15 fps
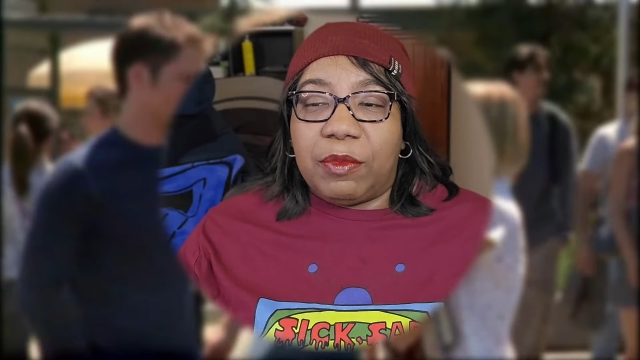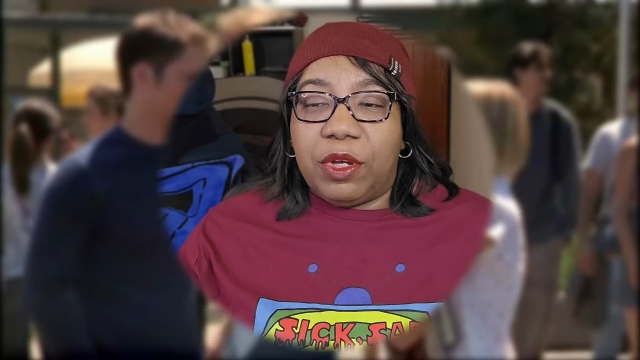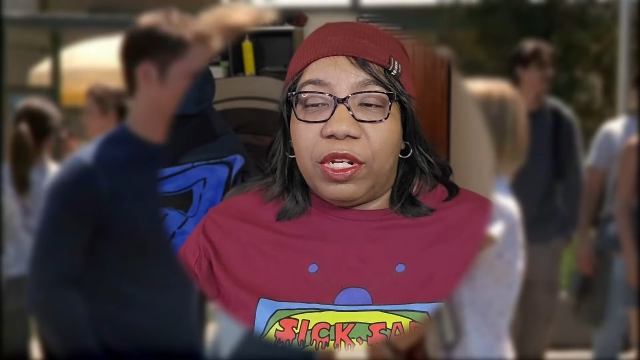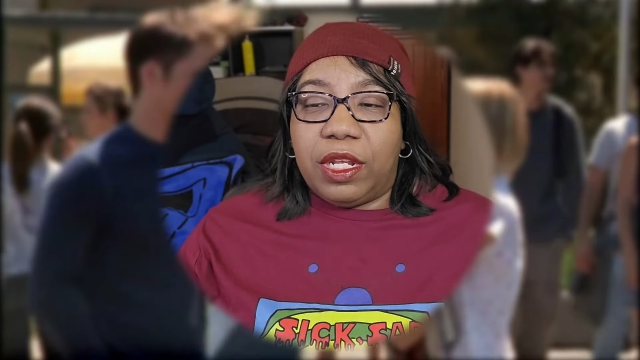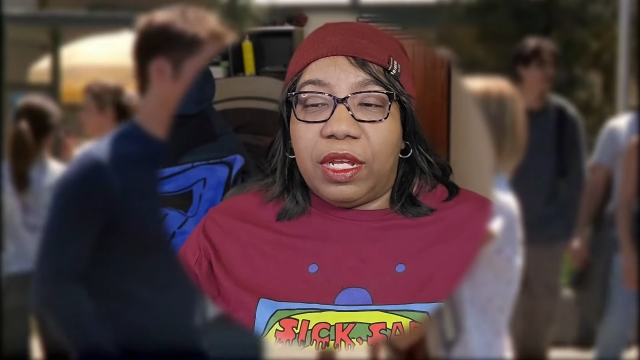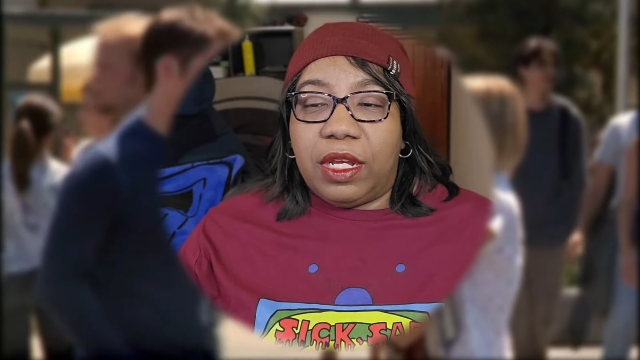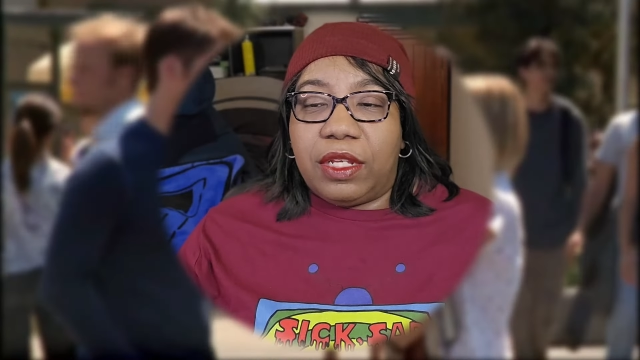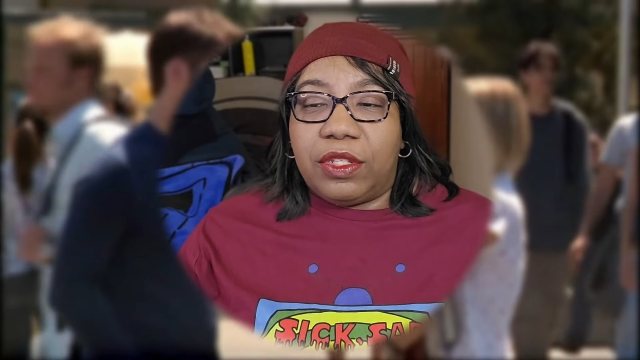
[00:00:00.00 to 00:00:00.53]
going
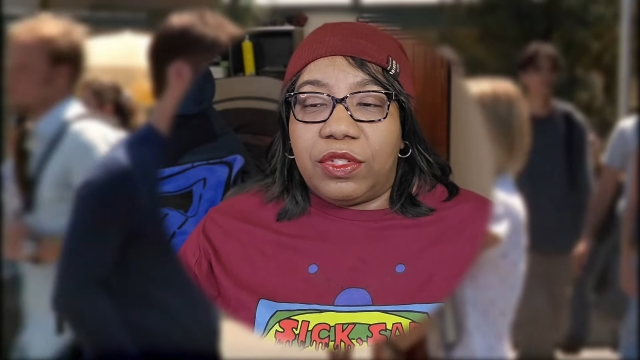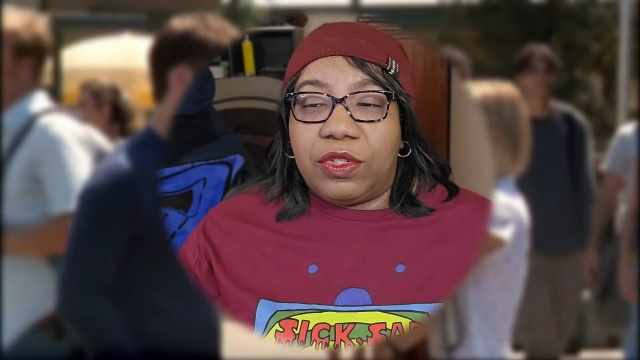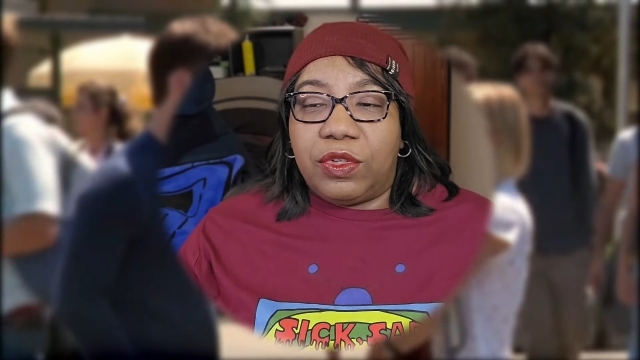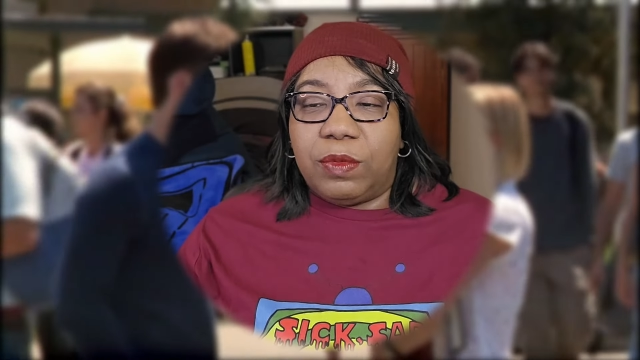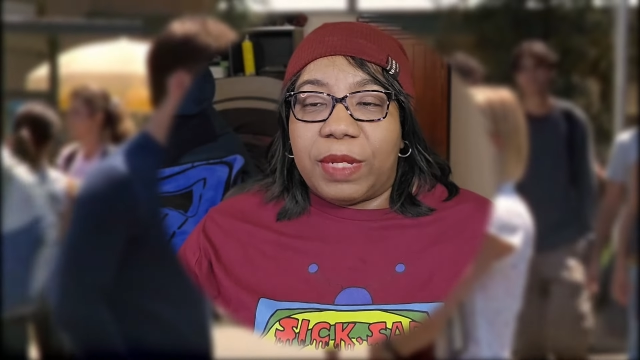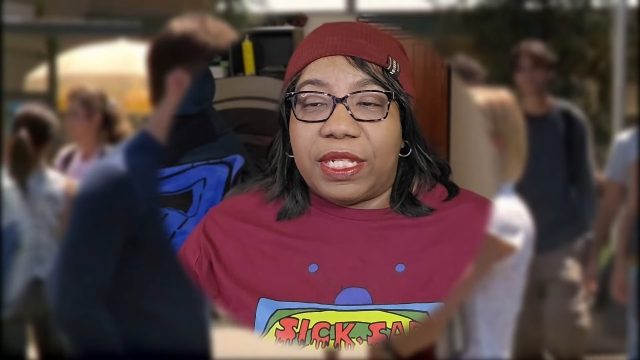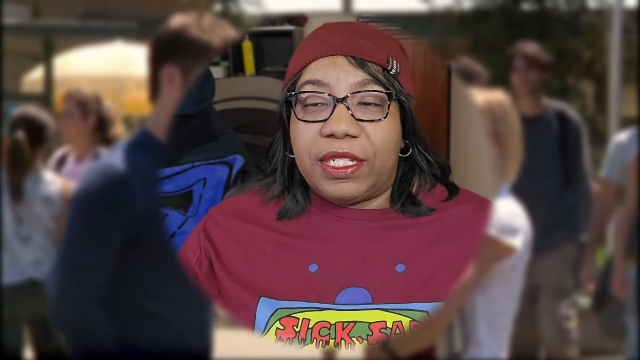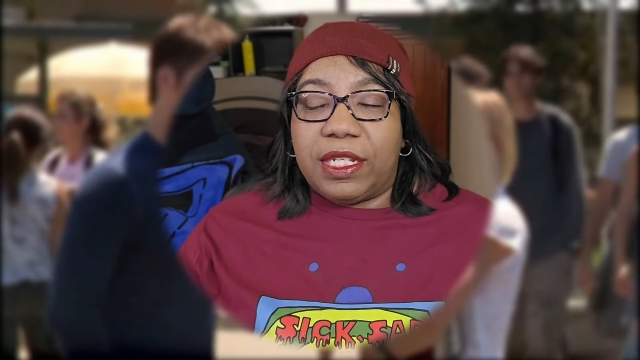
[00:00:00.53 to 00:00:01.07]
to
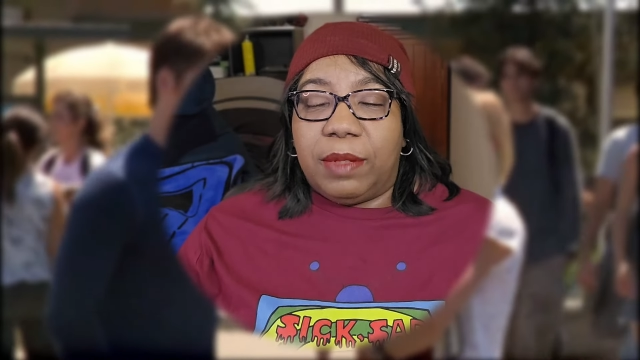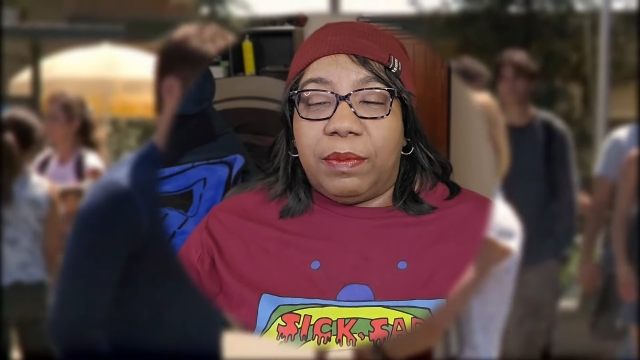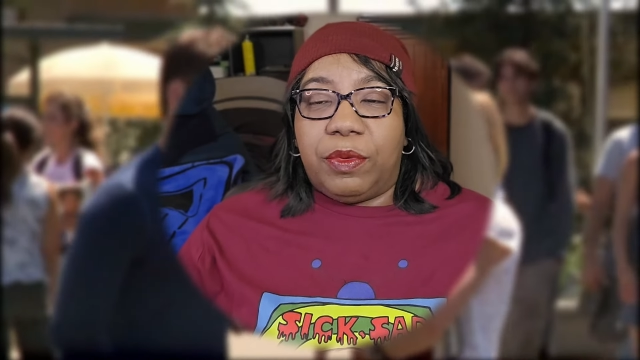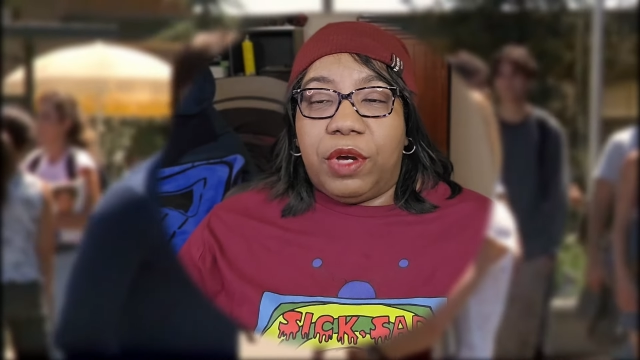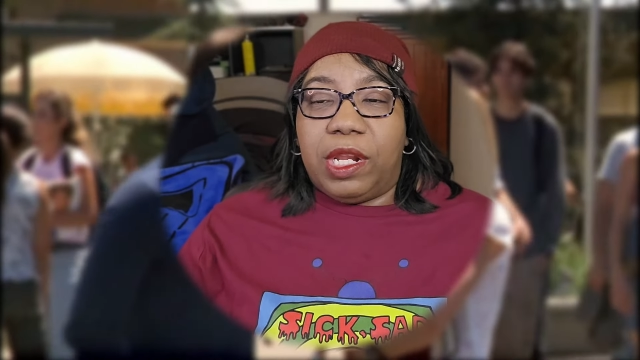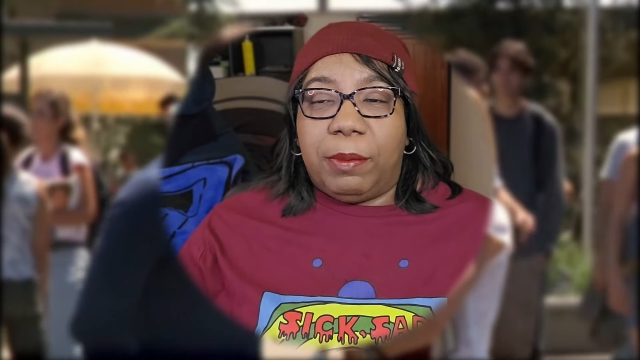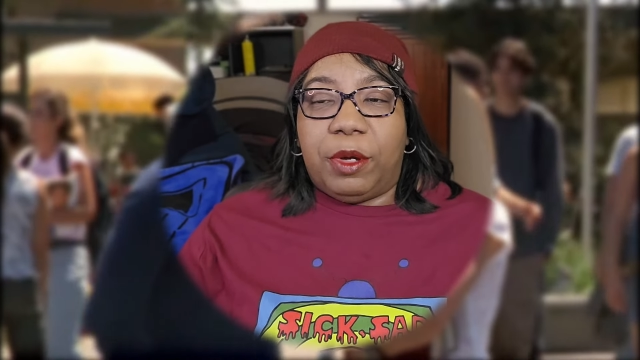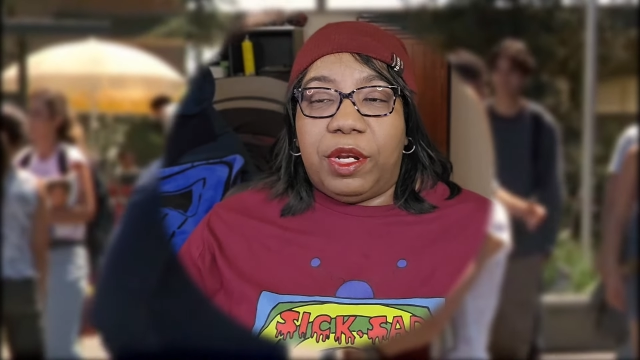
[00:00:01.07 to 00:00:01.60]
assume at some
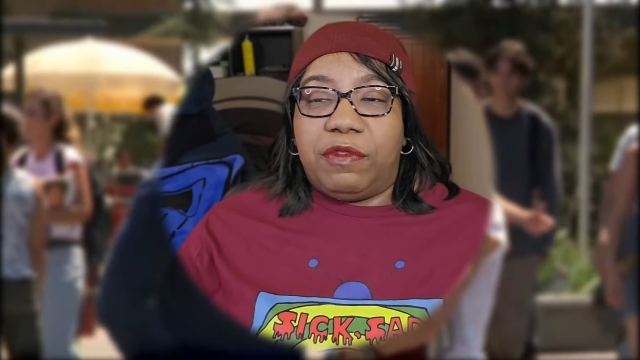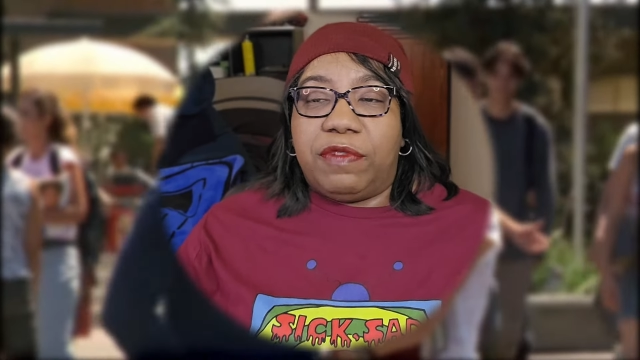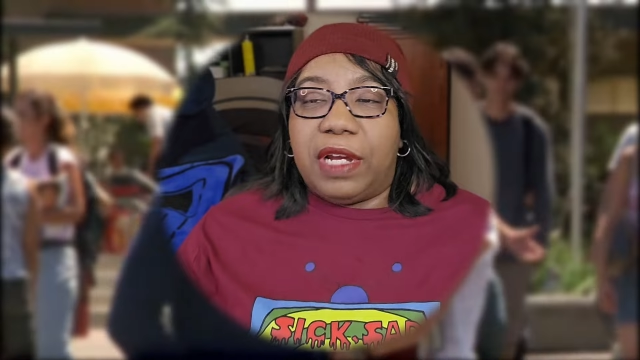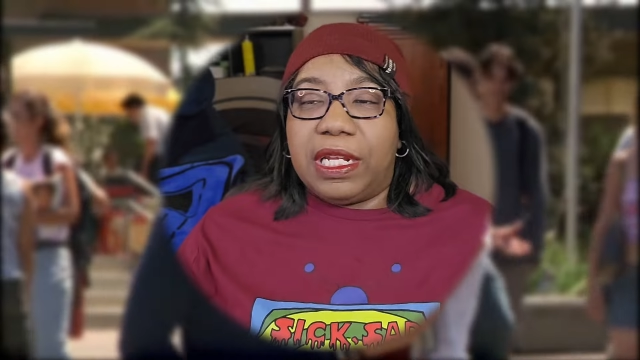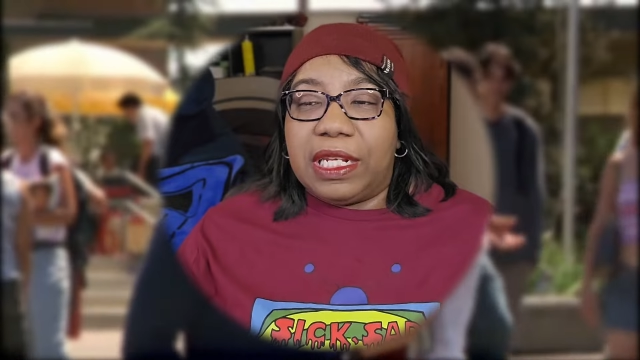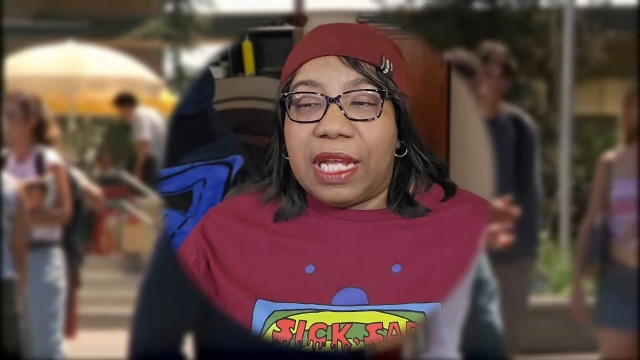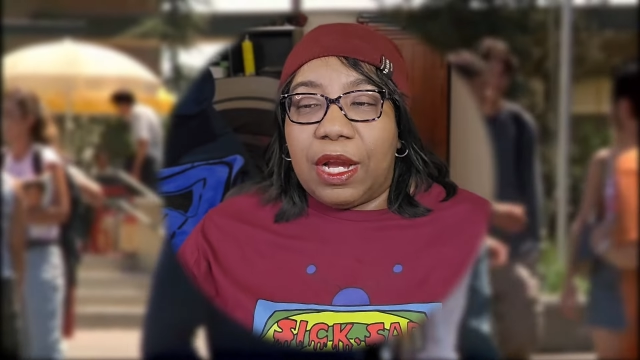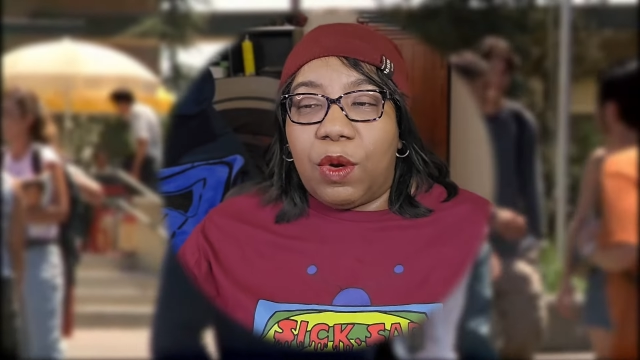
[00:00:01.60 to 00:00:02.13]
point I'm going to
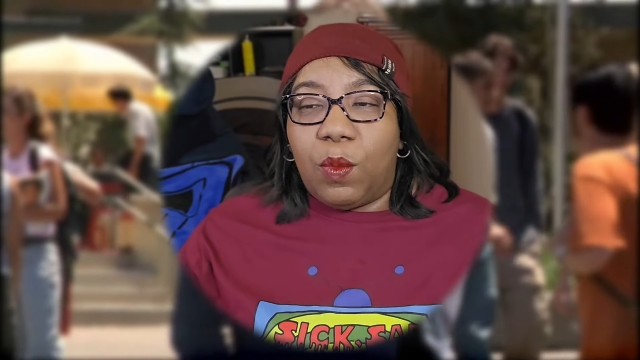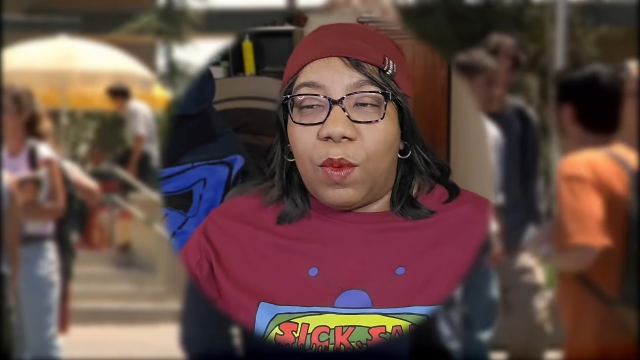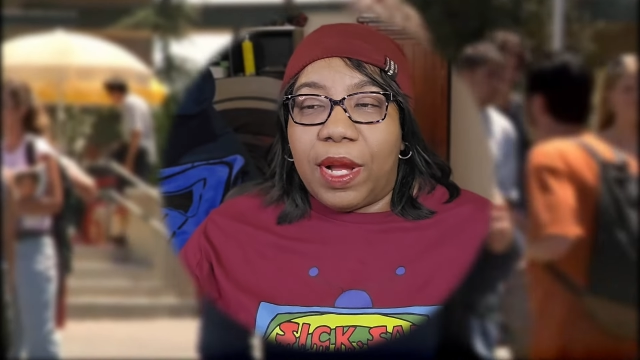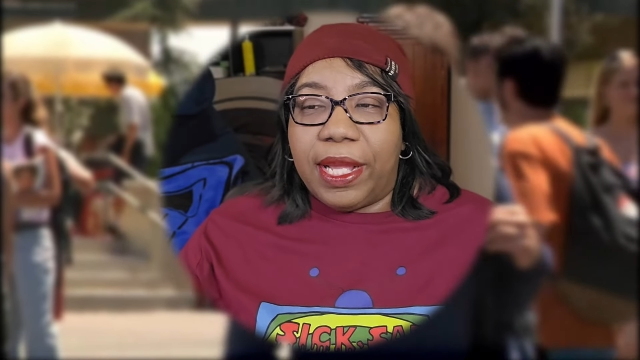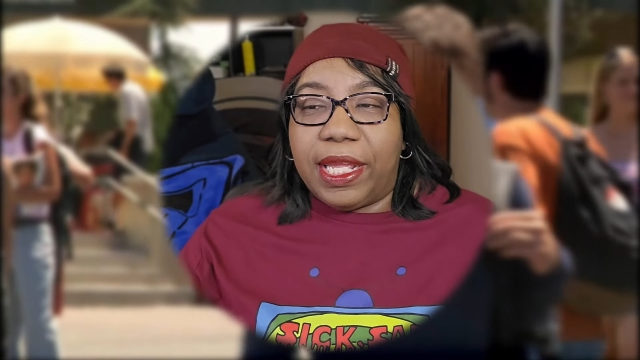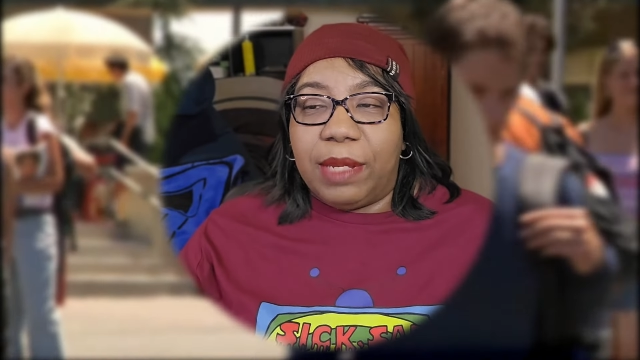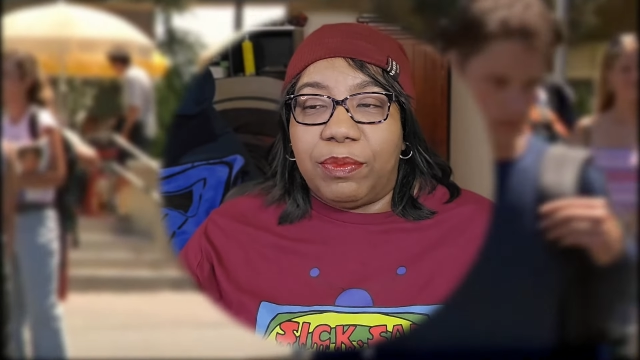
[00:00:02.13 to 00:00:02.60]
find out why he